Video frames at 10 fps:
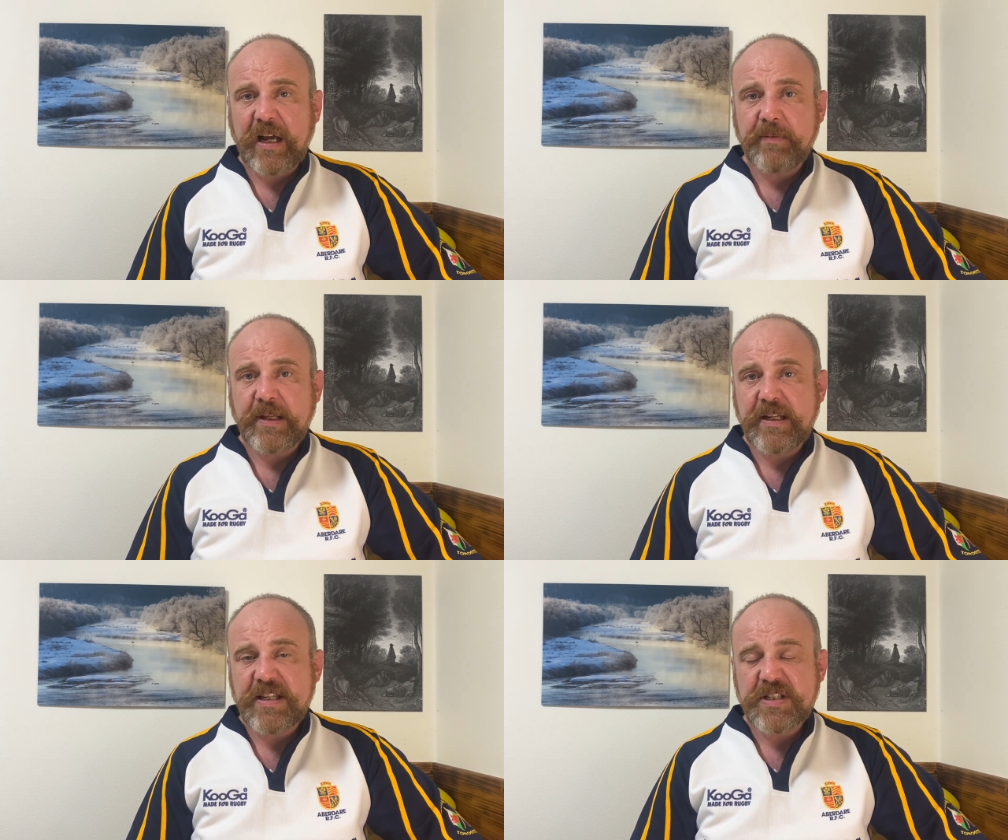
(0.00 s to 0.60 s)
I
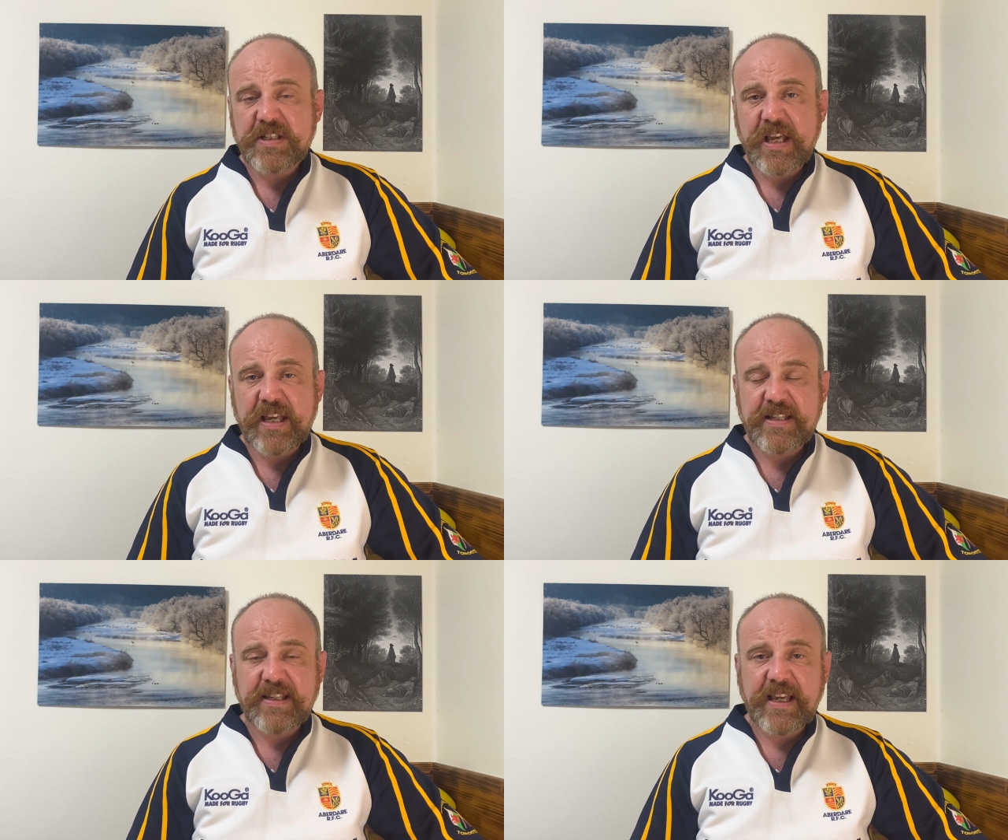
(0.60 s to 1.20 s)
mean, he's
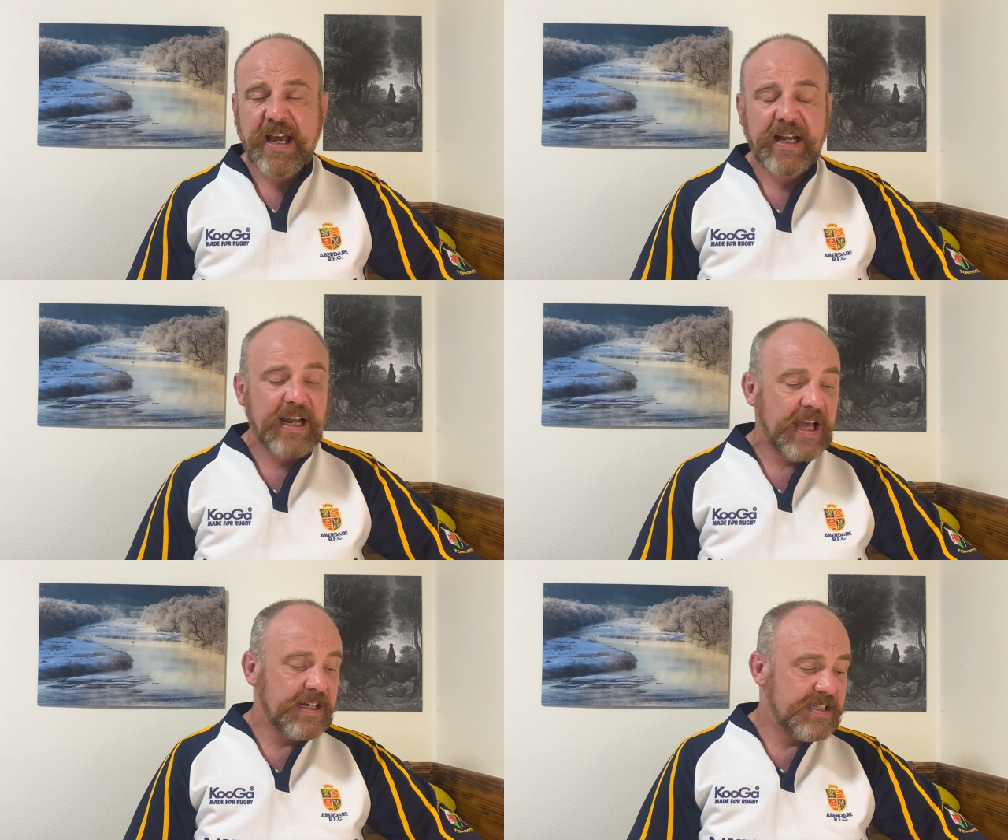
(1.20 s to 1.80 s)
a young
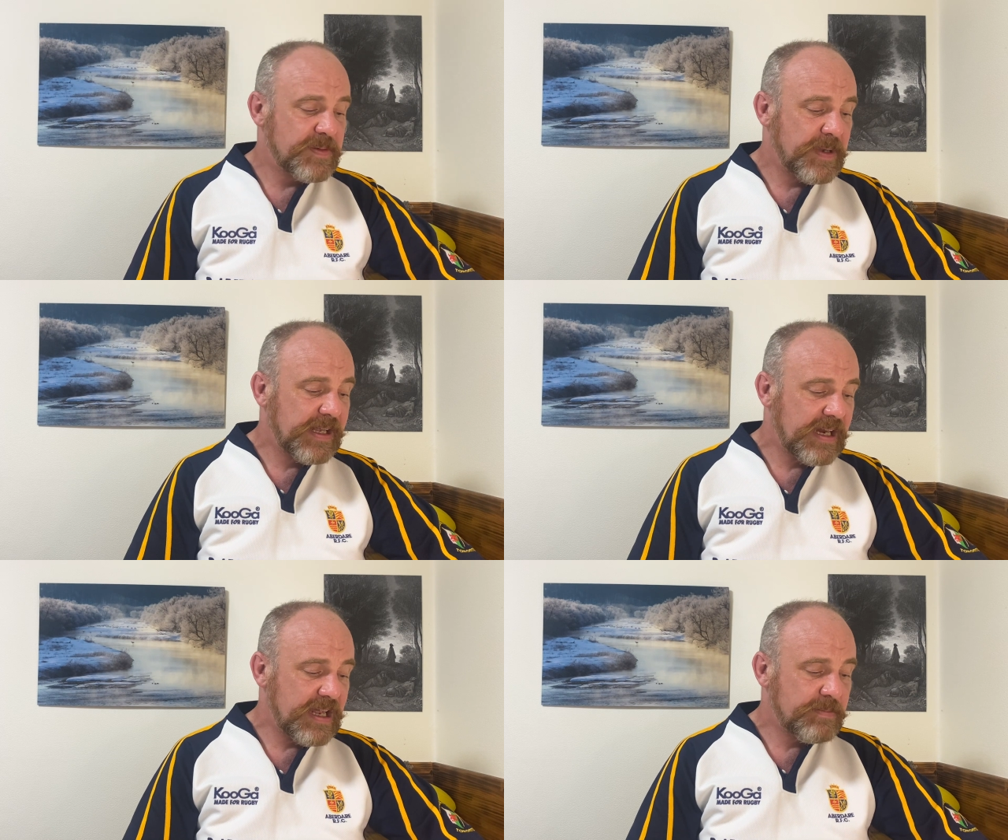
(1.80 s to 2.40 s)
lad. He's a
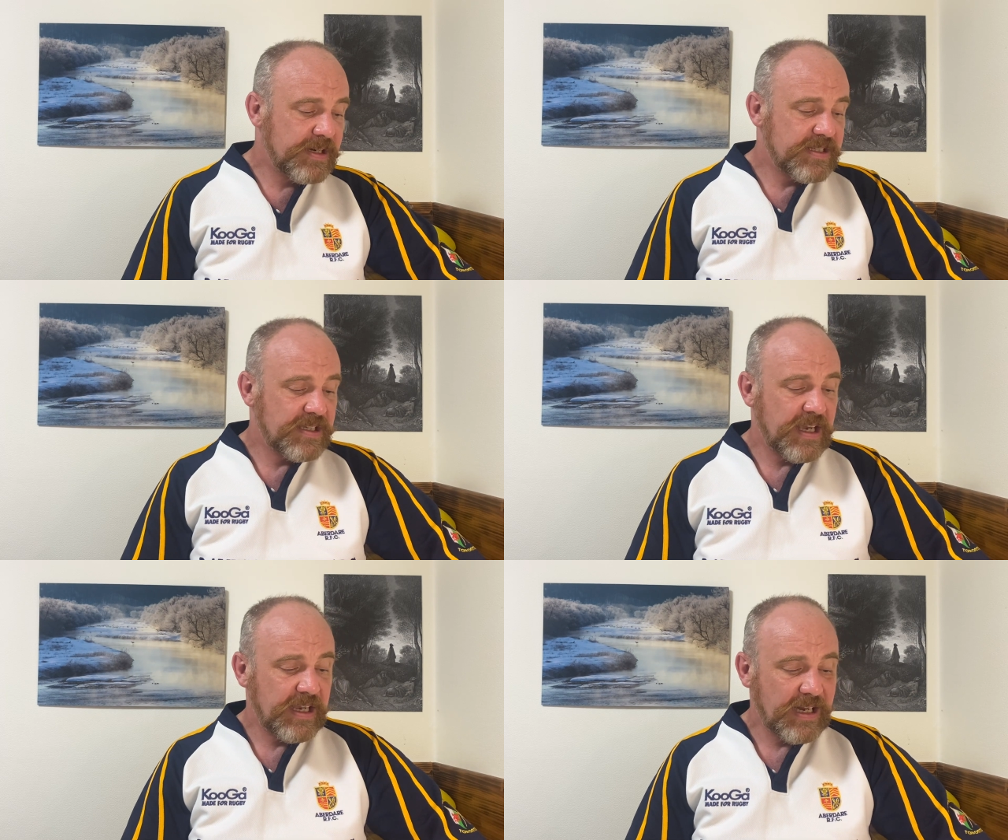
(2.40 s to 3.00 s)
big lad, but he's a
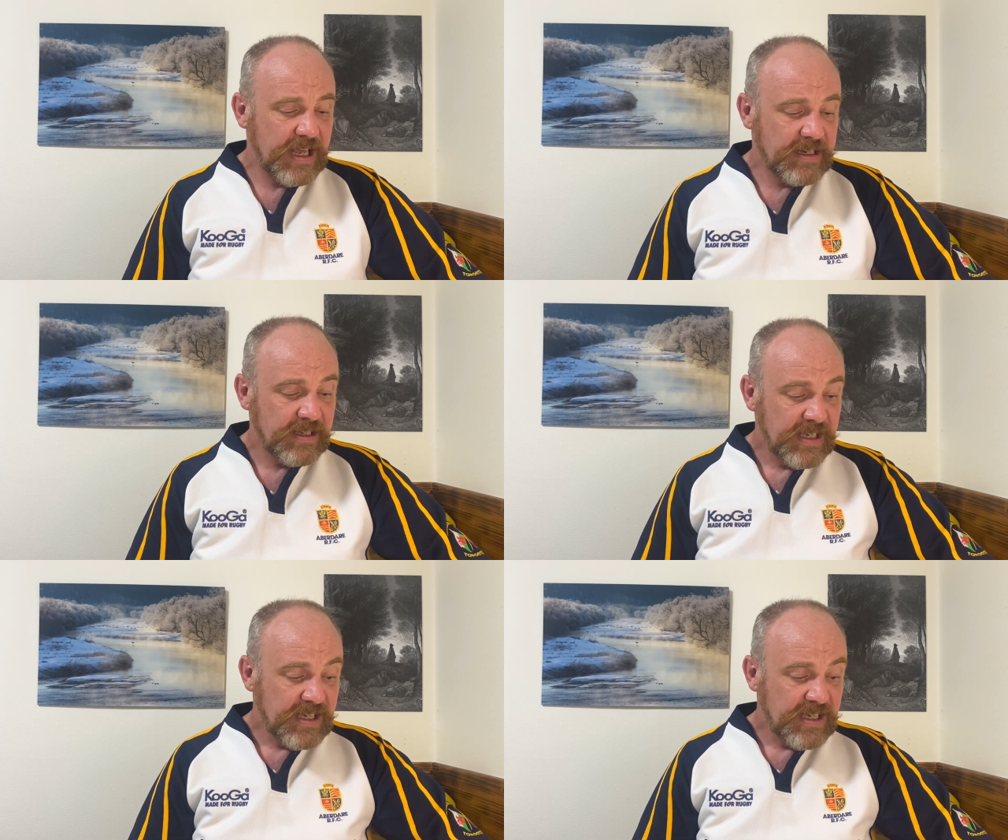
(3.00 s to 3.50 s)
young lad.